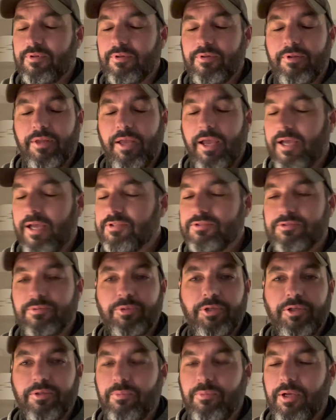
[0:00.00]
has to
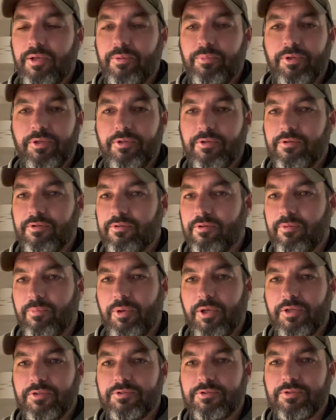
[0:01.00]
be, in my opinion, the
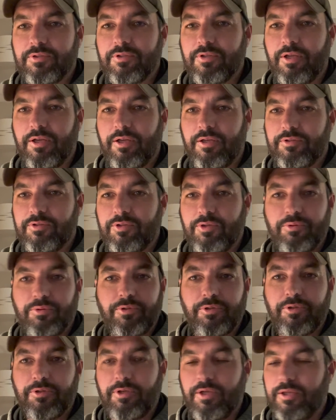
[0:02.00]
best
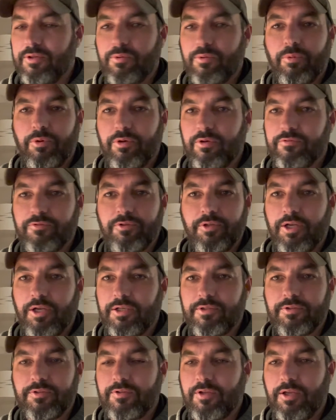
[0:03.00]
tuner in the world for the
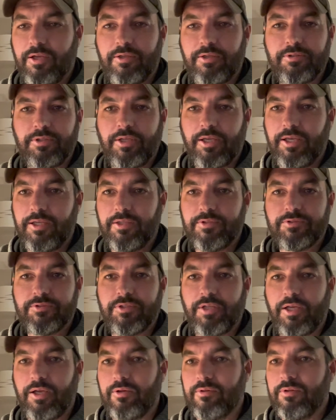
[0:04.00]
Honda Talon, hands
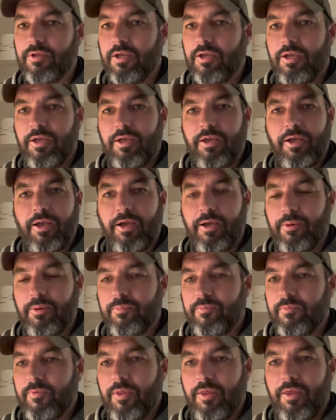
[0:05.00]
down.
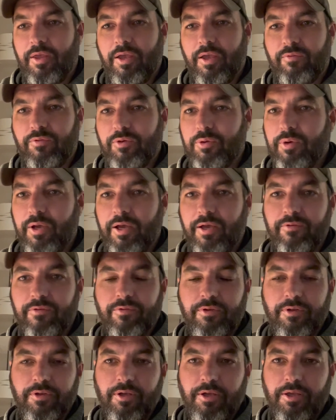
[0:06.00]
If you have
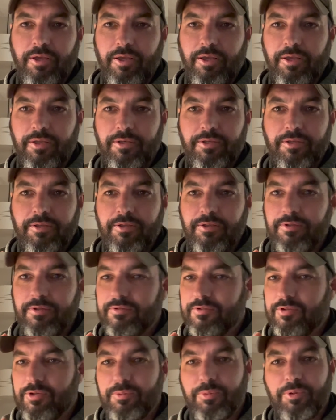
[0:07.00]
any
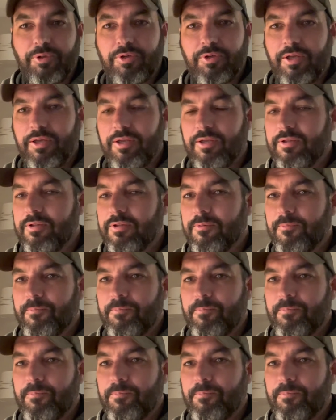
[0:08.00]
turbo kit